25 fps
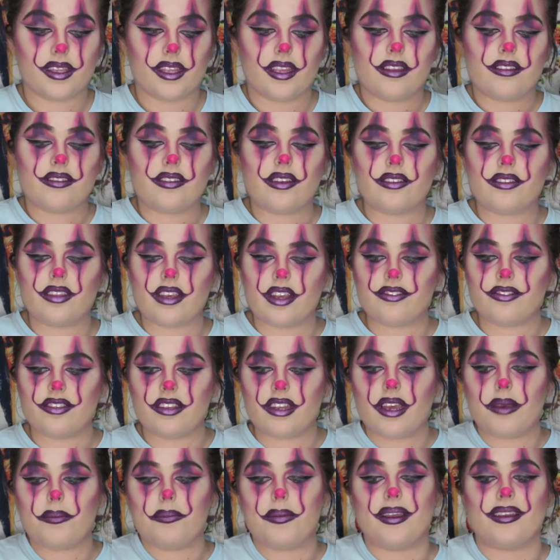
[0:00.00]
So touch it
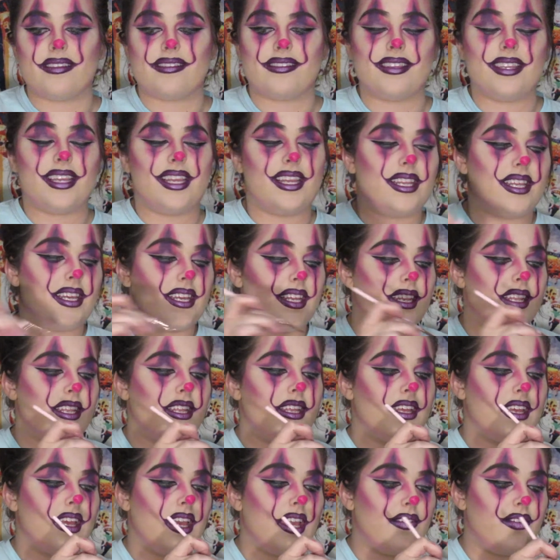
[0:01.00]
up as needed.
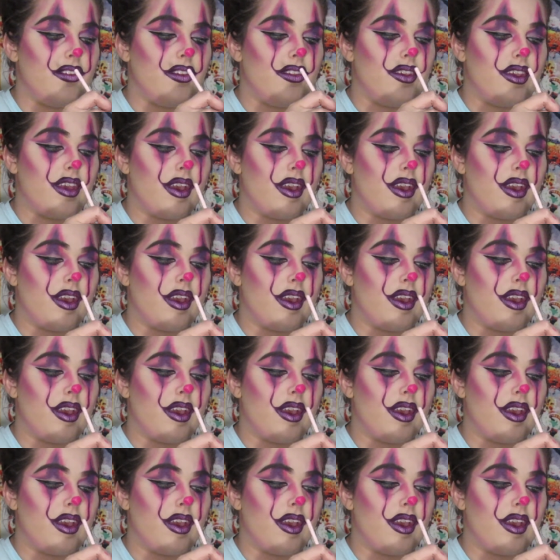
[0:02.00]
If you